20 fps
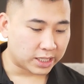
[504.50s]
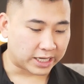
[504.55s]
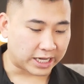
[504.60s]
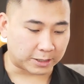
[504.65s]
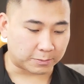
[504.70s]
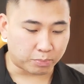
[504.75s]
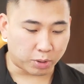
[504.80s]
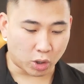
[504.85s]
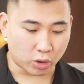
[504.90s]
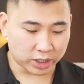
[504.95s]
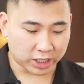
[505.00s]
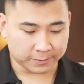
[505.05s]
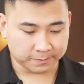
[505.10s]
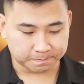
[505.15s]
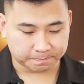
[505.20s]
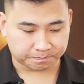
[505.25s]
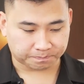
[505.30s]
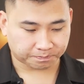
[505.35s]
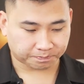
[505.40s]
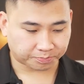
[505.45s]

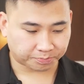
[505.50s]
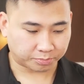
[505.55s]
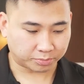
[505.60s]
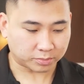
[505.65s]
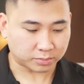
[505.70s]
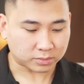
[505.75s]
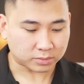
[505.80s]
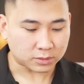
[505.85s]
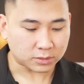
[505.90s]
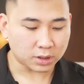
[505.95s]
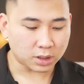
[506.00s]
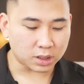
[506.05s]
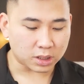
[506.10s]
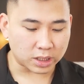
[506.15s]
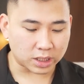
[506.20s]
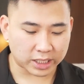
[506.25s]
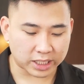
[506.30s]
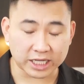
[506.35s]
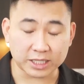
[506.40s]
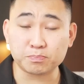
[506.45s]
GetPolar.
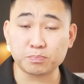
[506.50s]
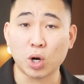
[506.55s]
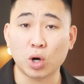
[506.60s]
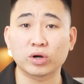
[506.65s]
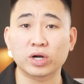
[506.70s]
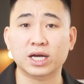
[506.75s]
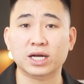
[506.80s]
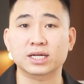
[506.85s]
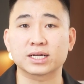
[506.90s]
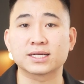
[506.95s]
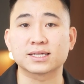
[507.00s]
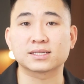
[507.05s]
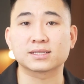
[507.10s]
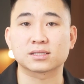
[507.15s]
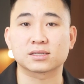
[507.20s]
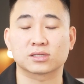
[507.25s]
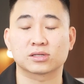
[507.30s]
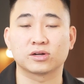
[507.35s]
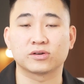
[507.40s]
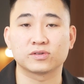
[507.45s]
GetPolar is
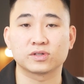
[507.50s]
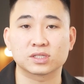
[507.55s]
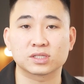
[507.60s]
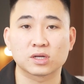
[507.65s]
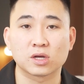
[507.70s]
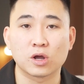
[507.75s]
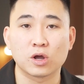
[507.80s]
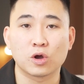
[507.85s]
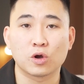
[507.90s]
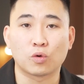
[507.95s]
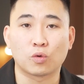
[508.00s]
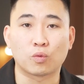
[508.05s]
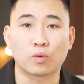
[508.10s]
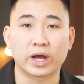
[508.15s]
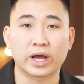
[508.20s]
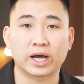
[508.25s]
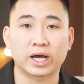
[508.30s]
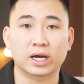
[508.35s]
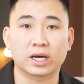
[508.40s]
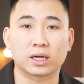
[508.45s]
a service
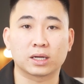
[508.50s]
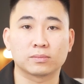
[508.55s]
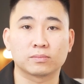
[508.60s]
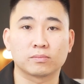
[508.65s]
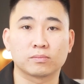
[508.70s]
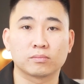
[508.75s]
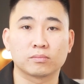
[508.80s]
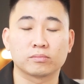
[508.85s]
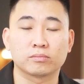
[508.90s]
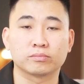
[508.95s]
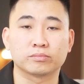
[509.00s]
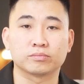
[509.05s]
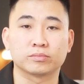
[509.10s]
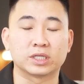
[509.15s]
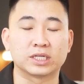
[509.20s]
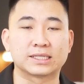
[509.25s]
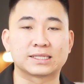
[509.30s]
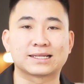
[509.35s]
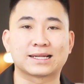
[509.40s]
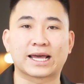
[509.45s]
where
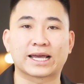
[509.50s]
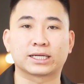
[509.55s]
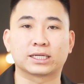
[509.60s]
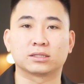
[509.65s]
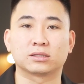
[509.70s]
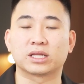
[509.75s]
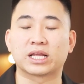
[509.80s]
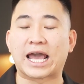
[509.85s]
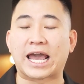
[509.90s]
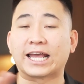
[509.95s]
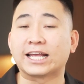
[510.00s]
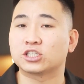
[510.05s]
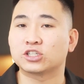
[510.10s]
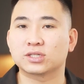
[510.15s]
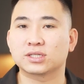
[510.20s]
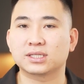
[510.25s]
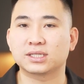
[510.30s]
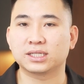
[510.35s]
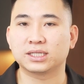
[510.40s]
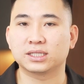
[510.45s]
it's like an
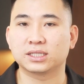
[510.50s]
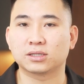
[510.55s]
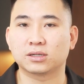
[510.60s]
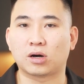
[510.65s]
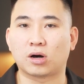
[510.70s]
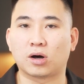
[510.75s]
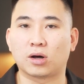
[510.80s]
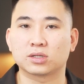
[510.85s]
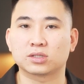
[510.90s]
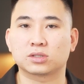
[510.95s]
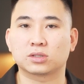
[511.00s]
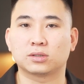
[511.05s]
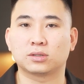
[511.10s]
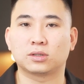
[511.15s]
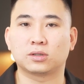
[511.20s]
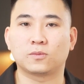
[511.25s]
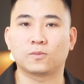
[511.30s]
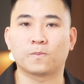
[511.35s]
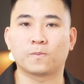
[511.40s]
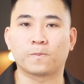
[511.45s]
agency.
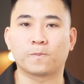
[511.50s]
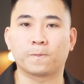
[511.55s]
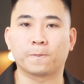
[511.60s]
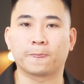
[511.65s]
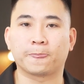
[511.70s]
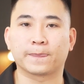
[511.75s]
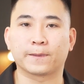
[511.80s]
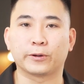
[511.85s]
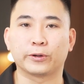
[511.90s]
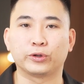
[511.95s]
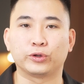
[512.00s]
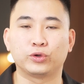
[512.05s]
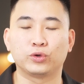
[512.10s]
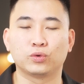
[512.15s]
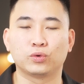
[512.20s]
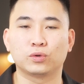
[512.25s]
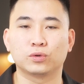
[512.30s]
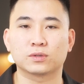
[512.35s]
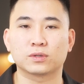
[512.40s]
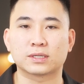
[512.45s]
Also
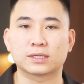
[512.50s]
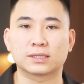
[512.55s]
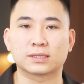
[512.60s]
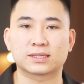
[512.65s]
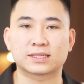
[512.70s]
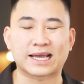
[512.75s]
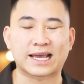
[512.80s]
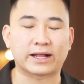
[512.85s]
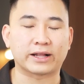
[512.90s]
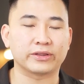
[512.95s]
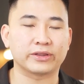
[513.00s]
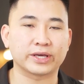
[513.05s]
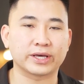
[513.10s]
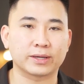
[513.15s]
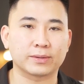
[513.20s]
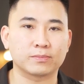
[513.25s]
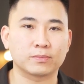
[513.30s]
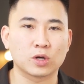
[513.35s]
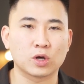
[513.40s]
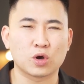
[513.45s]
you tell
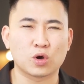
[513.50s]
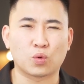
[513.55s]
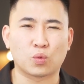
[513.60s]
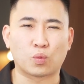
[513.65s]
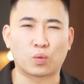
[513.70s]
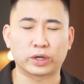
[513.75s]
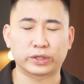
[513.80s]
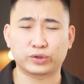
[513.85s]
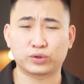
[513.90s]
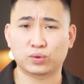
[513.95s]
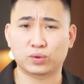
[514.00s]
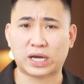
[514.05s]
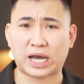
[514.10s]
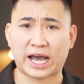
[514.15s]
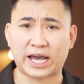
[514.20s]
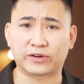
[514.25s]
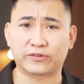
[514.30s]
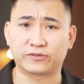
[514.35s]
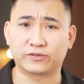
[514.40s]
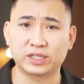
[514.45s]
them what you
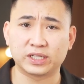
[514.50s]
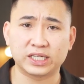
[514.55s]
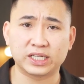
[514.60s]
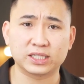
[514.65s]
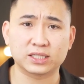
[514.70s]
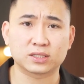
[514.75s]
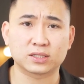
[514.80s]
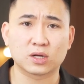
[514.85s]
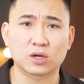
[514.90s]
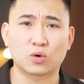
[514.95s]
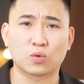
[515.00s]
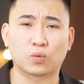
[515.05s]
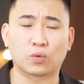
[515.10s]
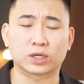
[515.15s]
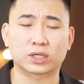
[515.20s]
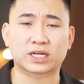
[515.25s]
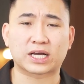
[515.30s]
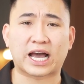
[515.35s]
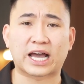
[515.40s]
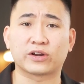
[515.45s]
kind of need,
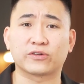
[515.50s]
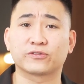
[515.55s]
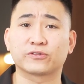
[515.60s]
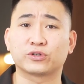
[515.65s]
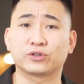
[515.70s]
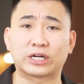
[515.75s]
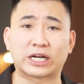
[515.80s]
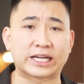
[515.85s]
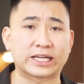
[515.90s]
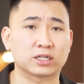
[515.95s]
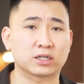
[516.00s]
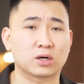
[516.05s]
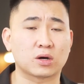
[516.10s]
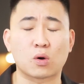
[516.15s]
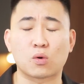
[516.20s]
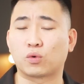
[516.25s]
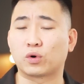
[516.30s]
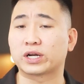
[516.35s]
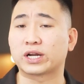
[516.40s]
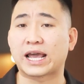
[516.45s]
what kind of
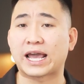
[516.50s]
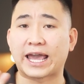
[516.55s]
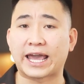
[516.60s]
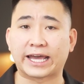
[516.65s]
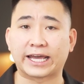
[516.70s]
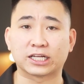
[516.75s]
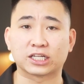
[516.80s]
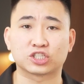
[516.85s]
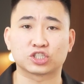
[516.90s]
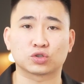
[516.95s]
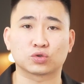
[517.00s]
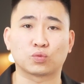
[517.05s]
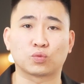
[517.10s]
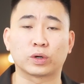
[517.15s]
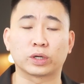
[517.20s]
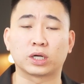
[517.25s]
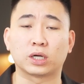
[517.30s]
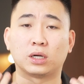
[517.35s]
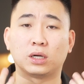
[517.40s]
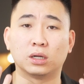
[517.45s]
creator, what age,
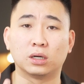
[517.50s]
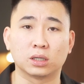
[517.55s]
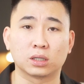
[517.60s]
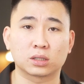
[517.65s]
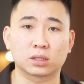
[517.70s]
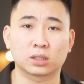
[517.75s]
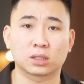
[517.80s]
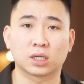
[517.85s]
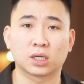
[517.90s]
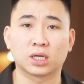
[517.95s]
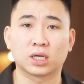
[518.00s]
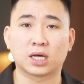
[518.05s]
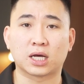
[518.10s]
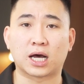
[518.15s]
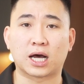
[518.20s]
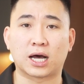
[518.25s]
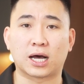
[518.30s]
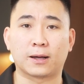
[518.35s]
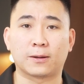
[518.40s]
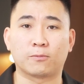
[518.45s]
what look,
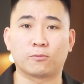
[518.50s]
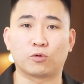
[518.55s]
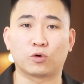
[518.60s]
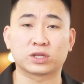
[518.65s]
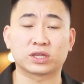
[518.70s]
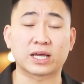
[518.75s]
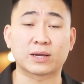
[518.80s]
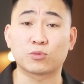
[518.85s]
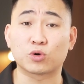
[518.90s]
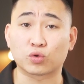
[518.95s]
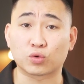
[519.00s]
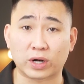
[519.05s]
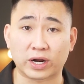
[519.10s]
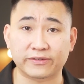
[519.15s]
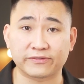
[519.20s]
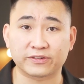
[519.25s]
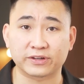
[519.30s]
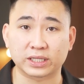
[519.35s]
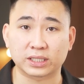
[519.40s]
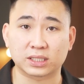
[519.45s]
what
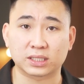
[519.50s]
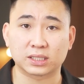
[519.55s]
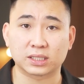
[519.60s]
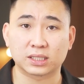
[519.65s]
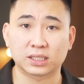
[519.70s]
demographic,